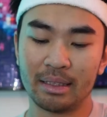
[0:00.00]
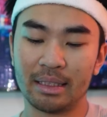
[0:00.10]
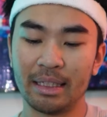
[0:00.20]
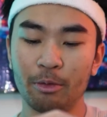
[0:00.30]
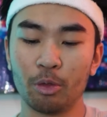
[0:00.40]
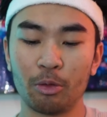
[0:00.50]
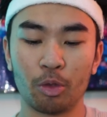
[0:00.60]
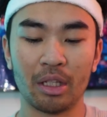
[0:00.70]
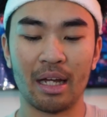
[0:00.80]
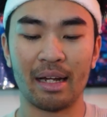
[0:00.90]
she would
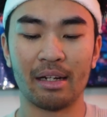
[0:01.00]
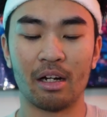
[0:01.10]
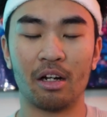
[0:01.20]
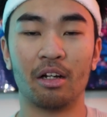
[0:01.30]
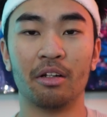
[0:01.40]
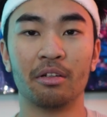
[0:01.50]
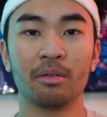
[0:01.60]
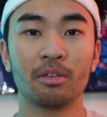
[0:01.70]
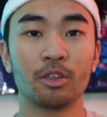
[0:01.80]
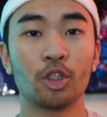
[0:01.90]
rely
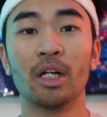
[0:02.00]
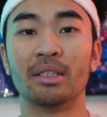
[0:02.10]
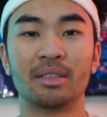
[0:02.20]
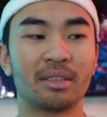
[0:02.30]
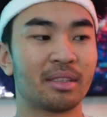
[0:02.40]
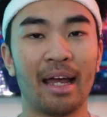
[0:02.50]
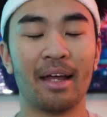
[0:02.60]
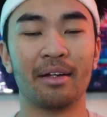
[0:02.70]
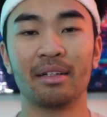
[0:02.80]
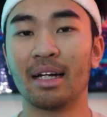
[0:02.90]
on trust
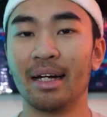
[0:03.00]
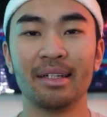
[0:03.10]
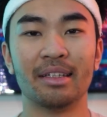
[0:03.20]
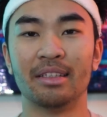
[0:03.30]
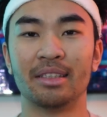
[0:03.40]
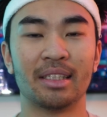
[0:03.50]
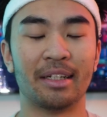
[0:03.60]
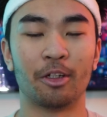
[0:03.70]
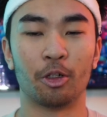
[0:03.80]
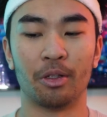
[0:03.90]
and kindness
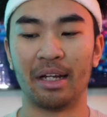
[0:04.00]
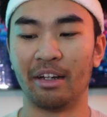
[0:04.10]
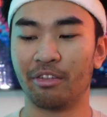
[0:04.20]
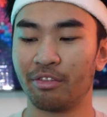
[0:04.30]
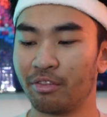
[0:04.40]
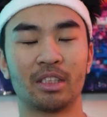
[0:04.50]
in her life.